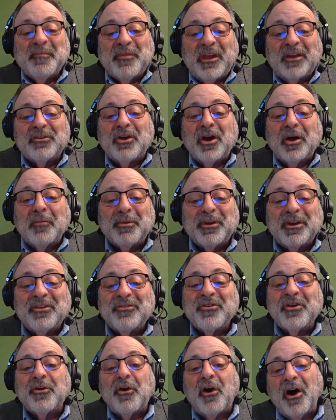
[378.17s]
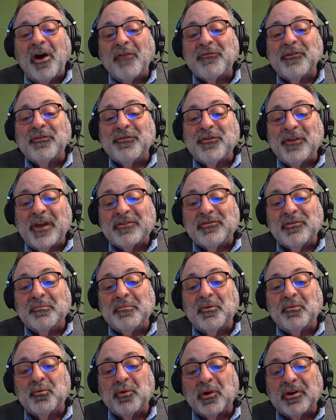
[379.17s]
And companies that offer
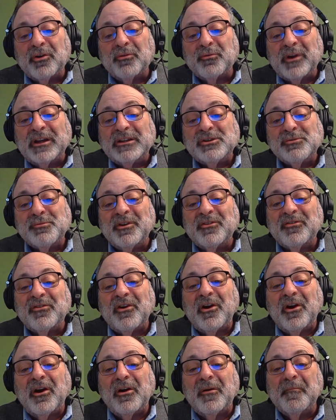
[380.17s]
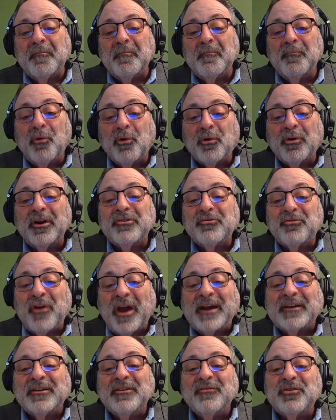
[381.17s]
flexible work arrangements are more
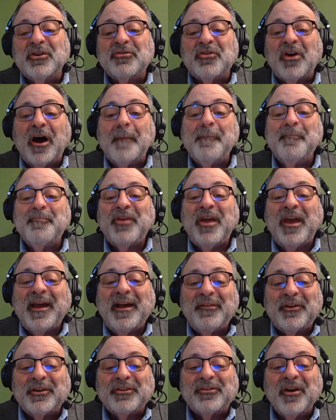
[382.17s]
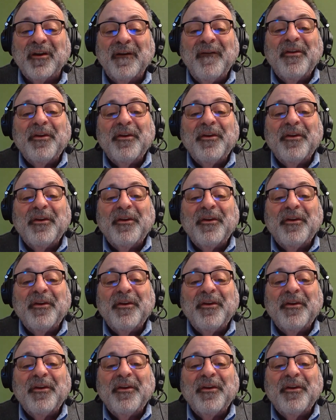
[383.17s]
attractive to top talent.